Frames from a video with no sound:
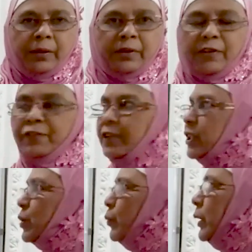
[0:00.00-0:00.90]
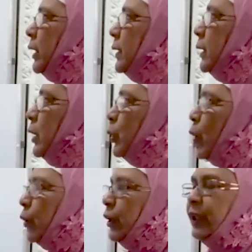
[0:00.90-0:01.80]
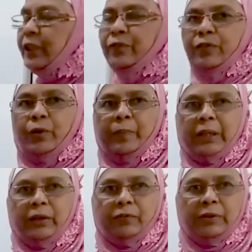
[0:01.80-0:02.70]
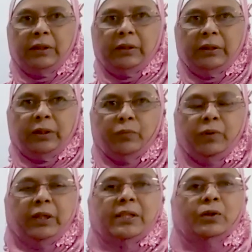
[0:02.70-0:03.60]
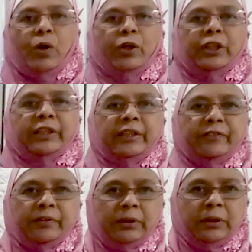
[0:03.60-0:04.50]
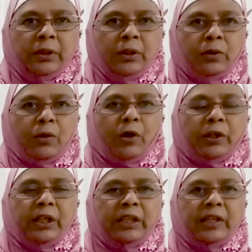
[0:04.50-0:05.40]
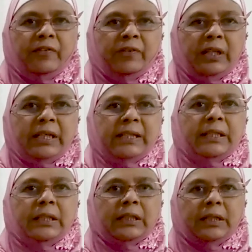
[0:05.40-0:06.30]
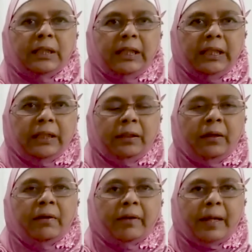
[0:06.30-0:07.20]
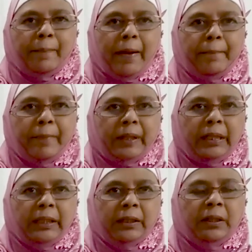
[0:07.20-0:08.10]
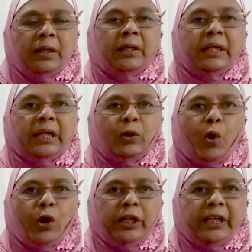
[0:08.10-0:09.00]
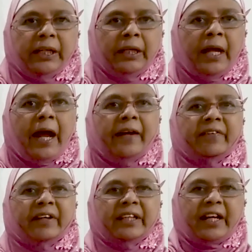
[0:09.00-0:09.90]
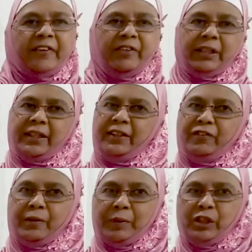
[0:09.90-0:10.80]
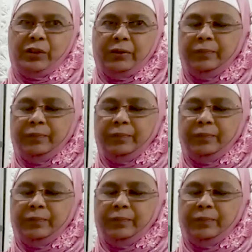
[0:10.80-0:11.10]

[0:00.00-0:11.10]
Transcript: The first one is cognitive domain of the learning. What is cognitive? Cognitive is learning, remembering, recalling and retrieving the information.